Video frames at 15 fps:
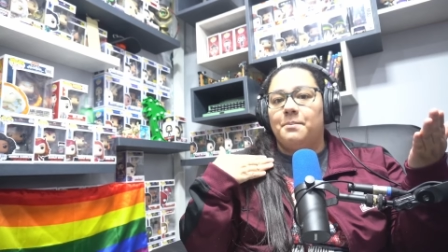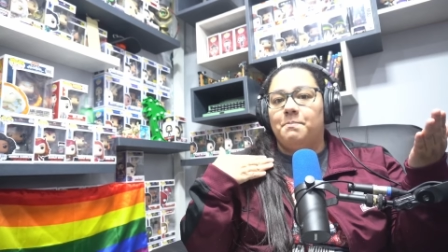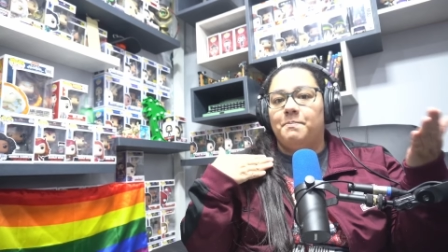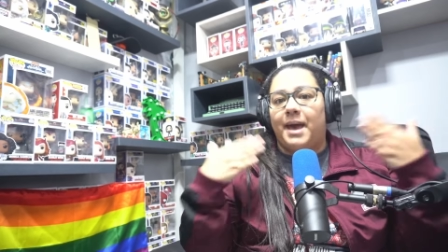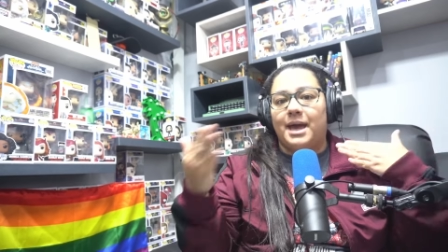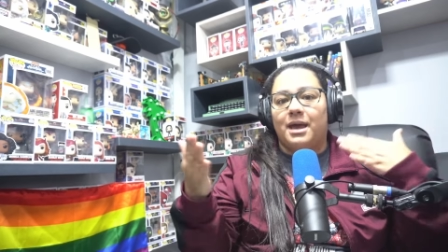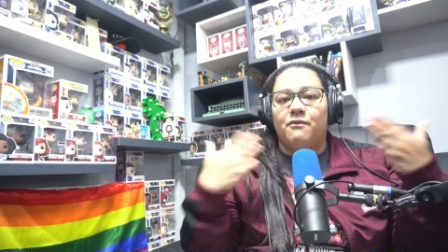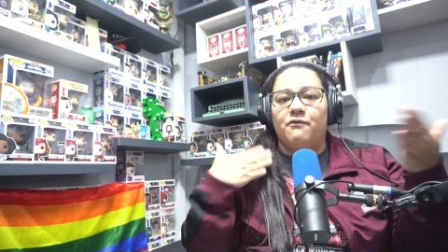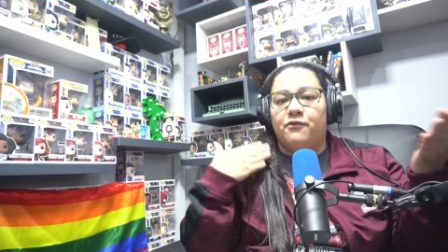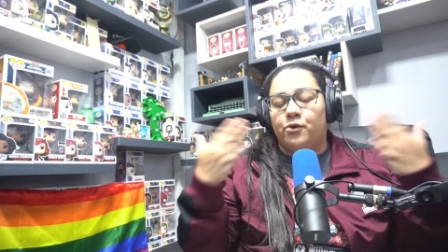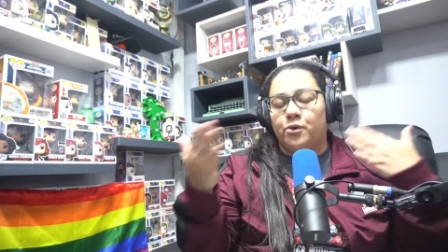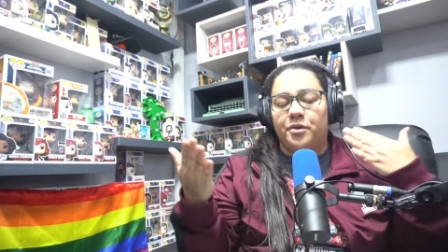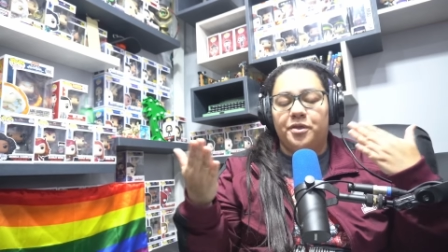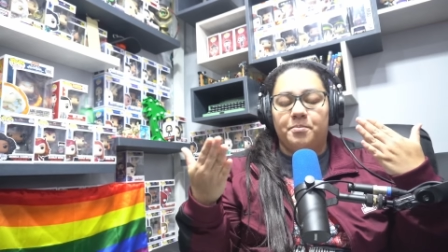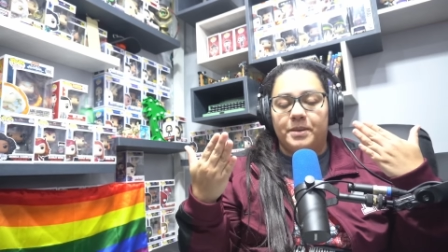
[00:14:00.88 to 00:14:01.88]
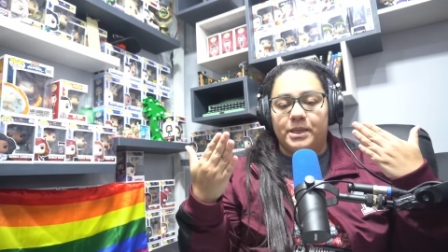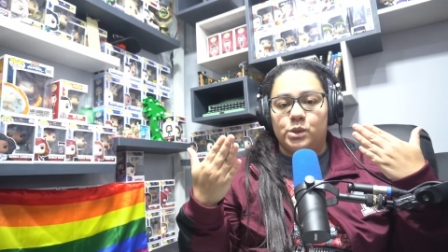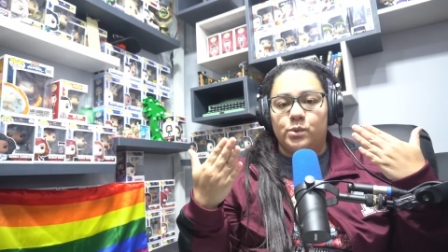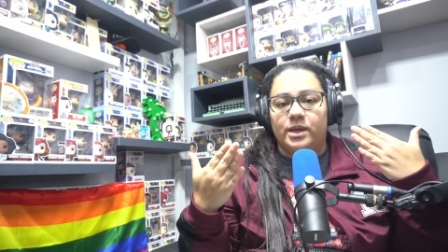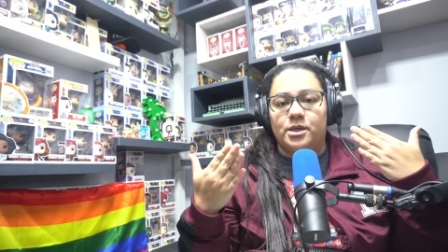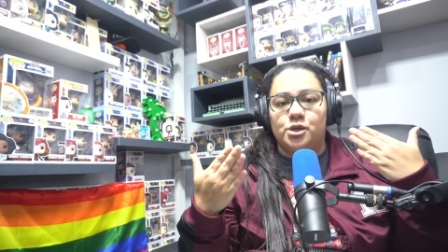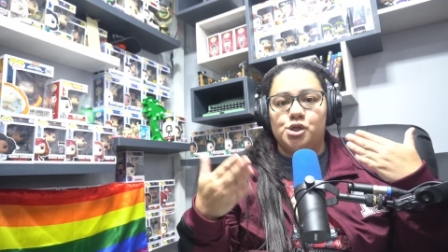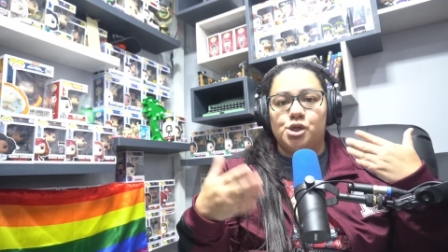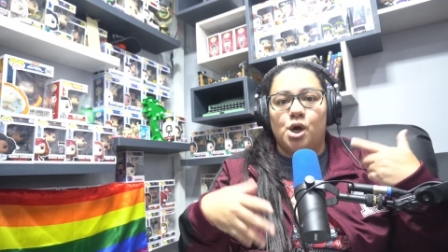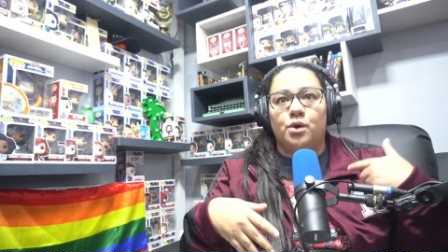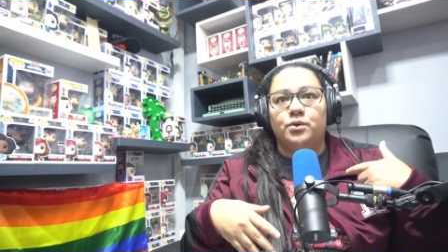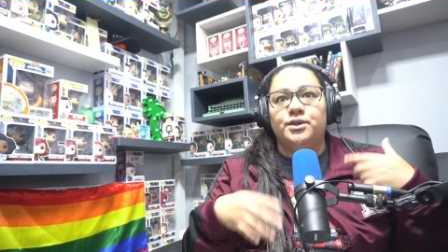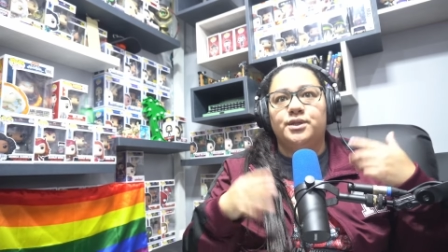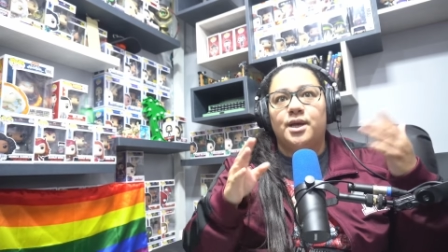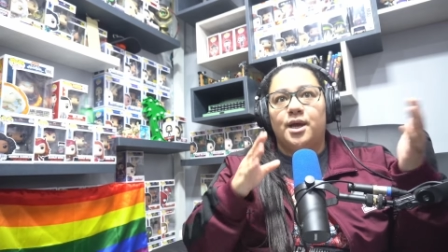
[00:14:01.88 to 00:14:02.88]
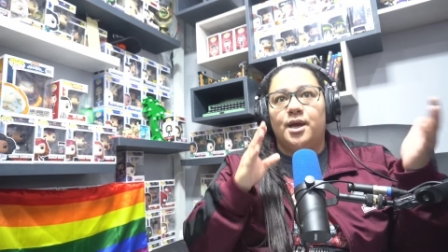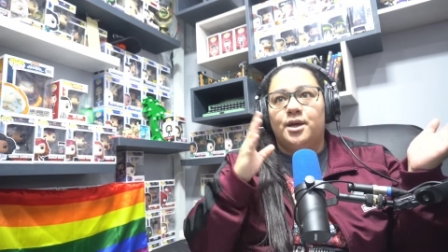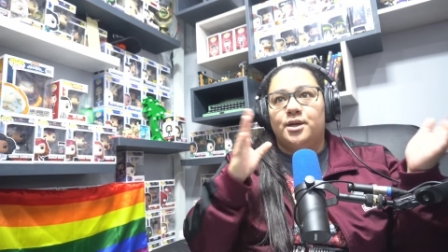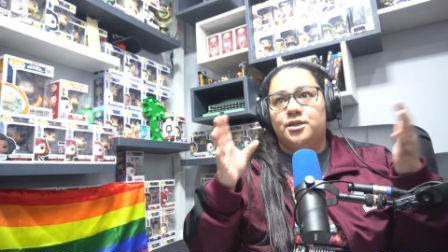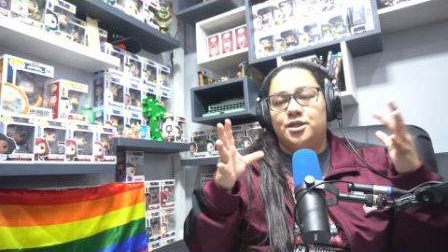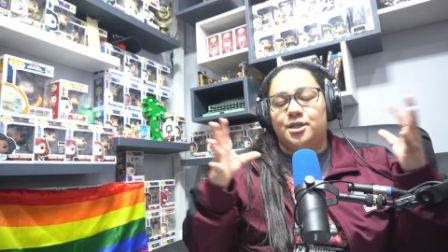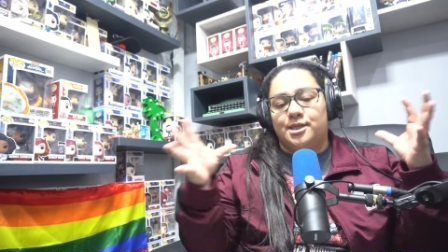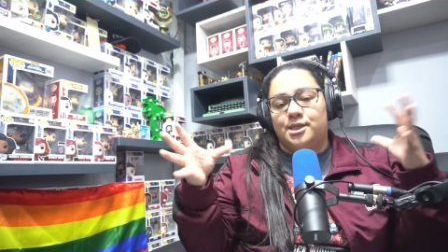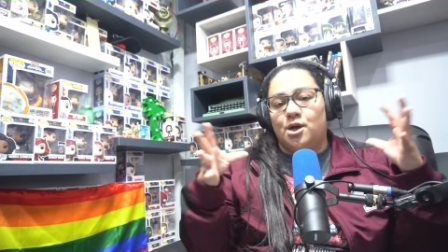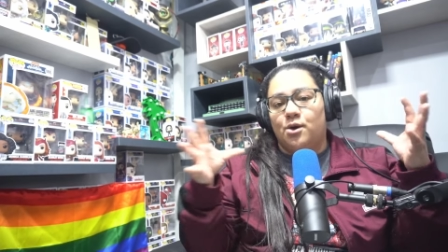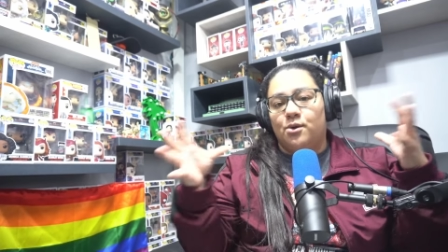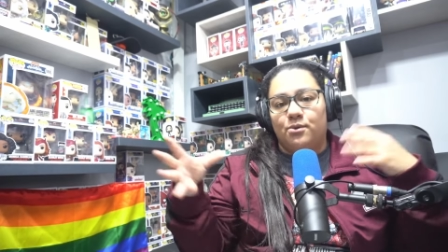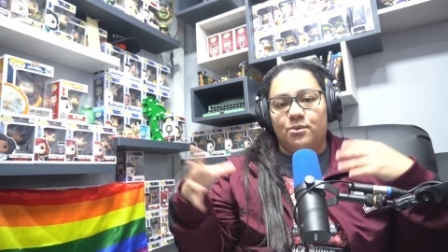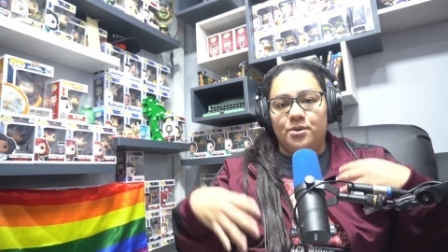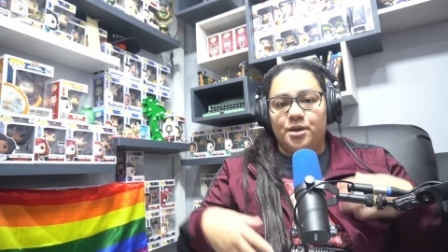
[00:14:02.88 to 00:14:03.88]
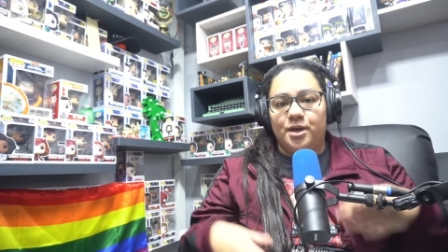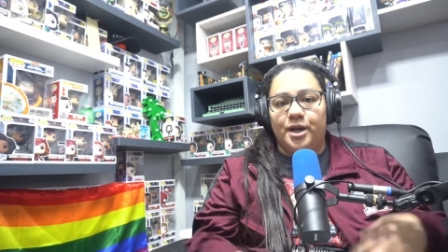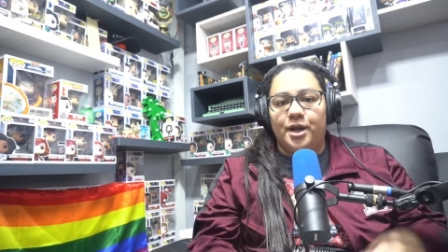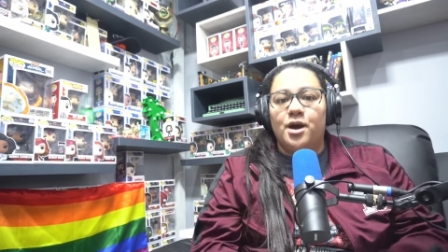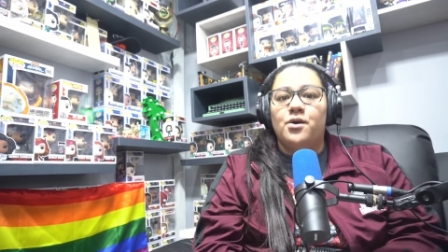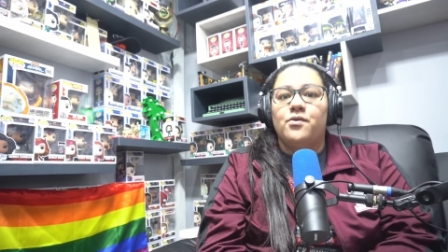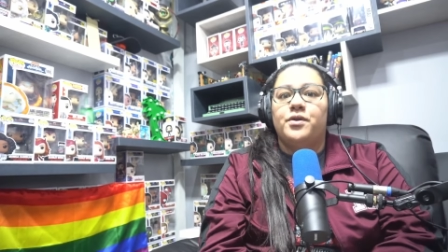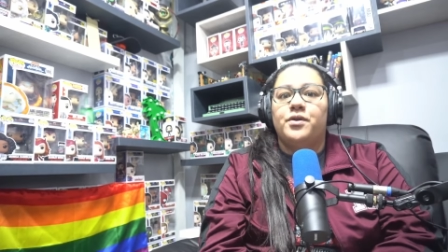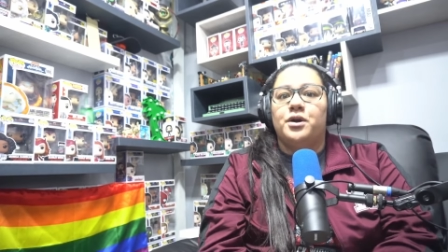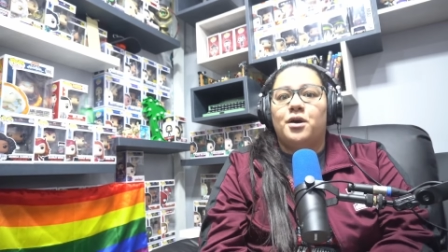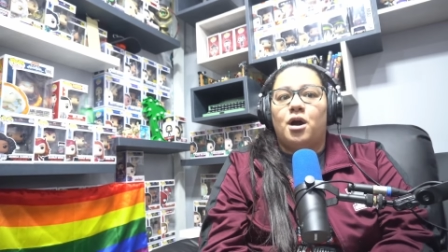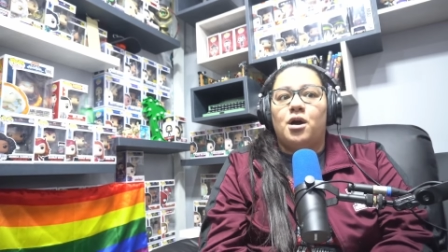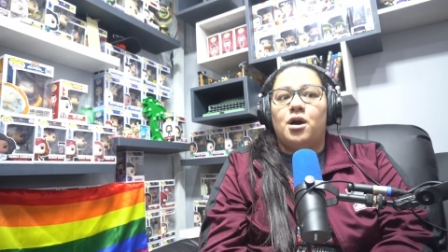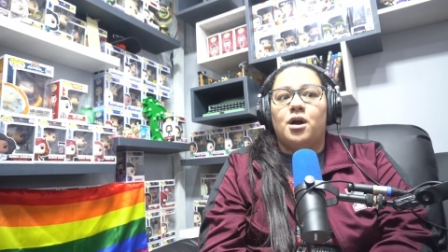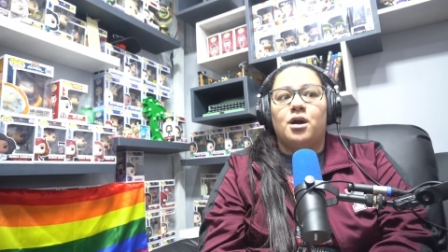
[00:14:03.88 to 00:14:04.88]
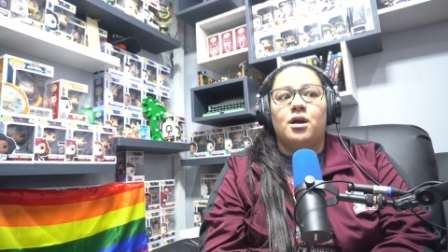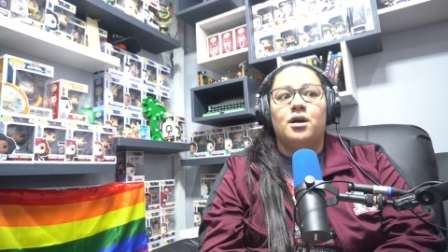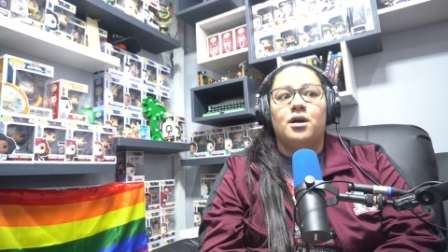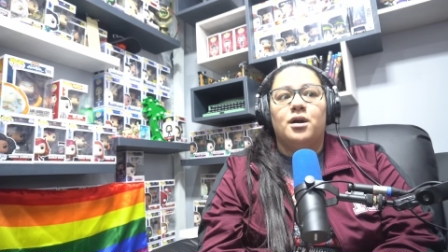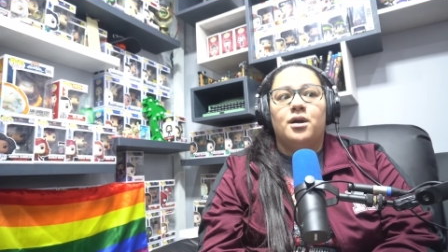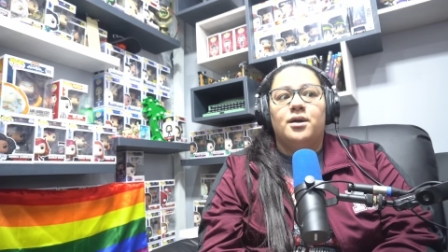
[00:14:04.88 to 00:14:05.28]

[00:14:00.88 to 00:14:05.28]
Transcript: back and forth between the shows, just so you know there are,